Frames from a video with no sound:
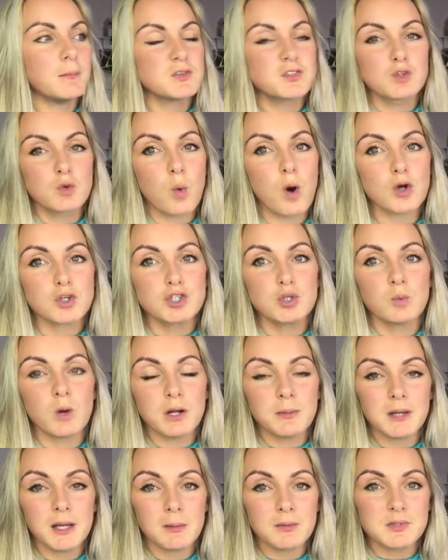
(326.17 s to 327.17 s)
squats. You
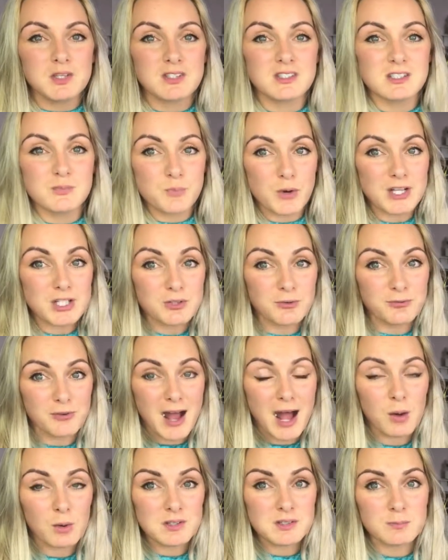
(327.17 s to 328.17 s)
want to be able to spread your
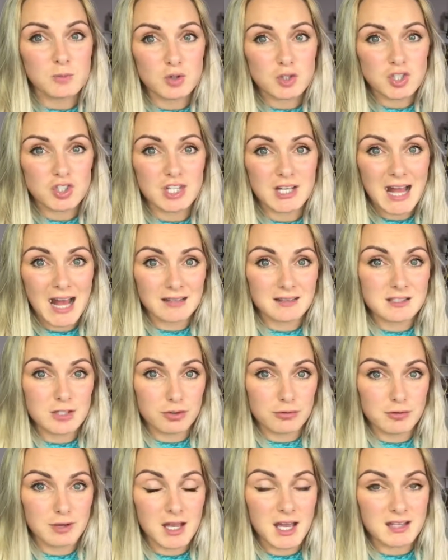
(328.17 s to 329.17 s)
foot out as much as you can to
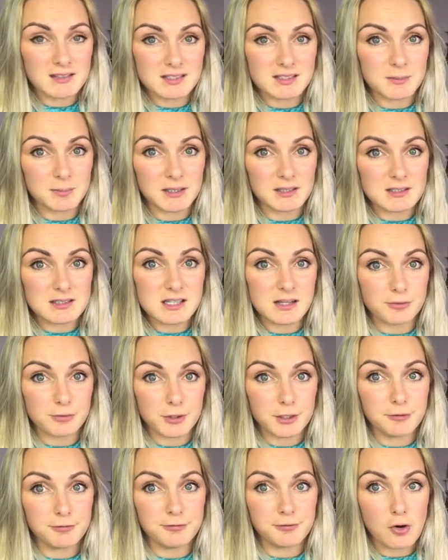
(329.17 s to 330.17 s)
create stability through
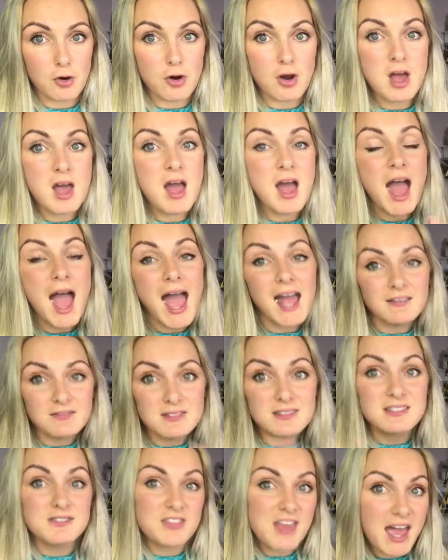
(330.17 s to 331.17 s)
your foot.
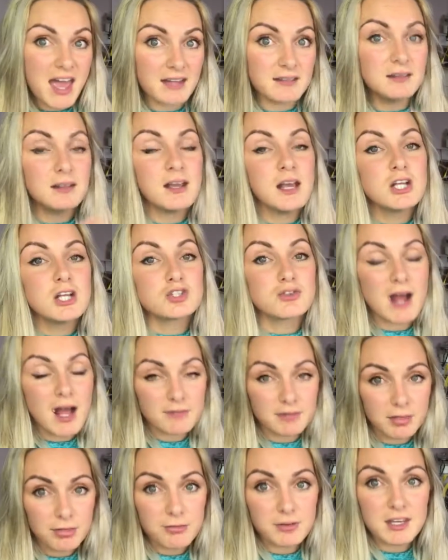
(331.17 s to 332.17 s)
Hence then
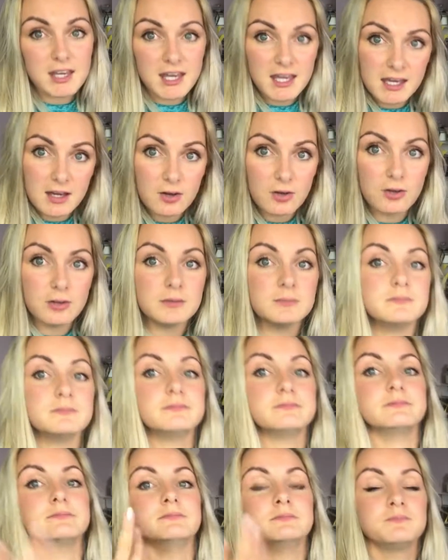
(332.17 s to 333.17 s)
driving through your heel,
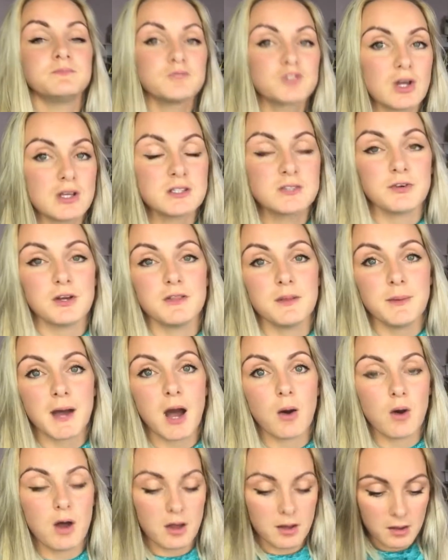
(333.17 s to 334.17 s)
transferring the
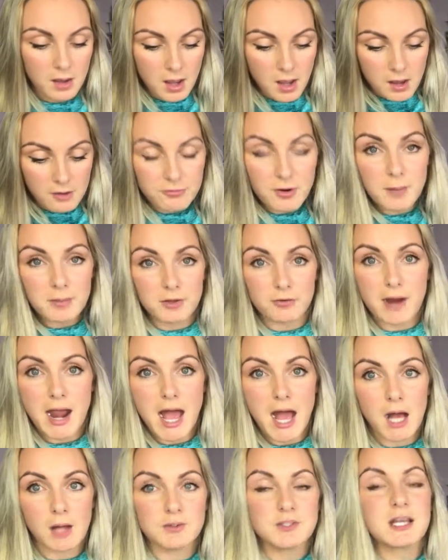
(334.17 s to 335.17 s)
power from the
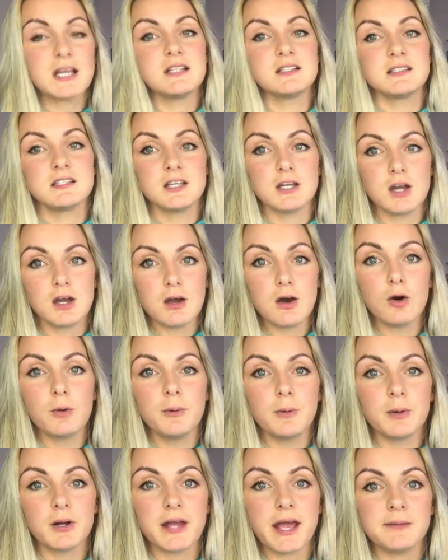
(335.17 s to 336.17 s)
ground into your
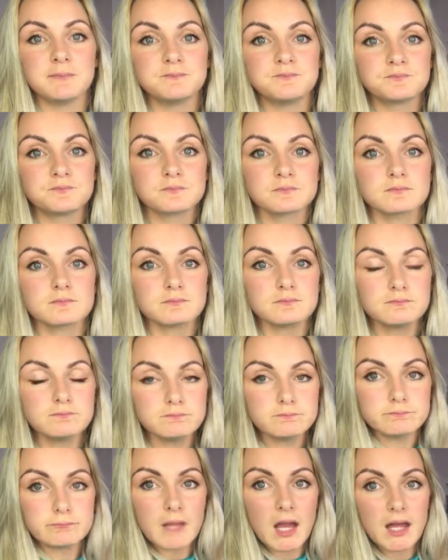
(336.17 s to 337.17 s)
upper body.
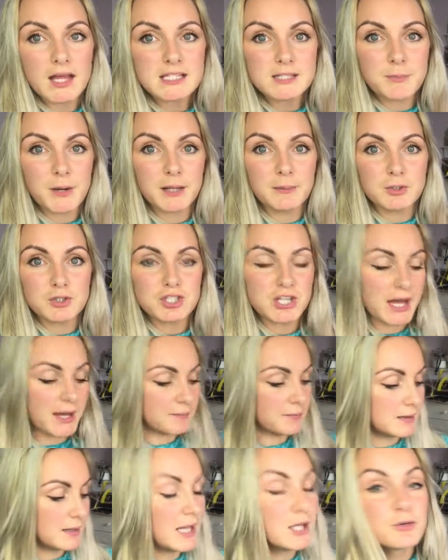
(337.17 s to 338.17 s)
That's pretty much
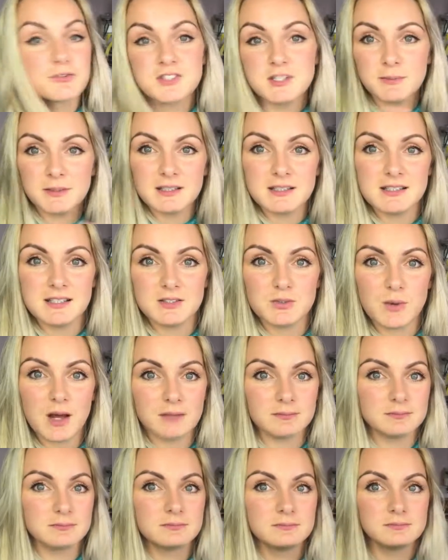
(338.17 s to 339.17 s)
it. Enough stability as
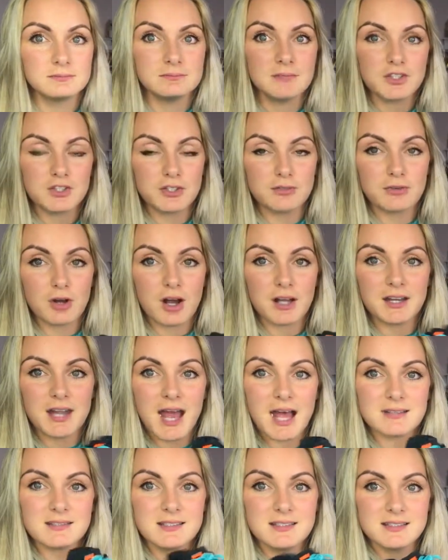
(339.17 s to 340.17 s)
well. Make sure you've got a
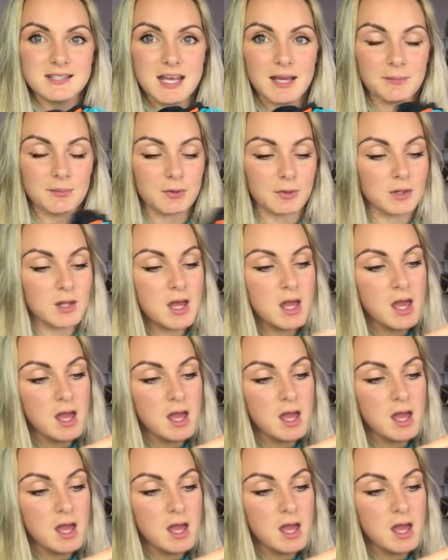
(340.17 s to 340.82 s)
nice, stable,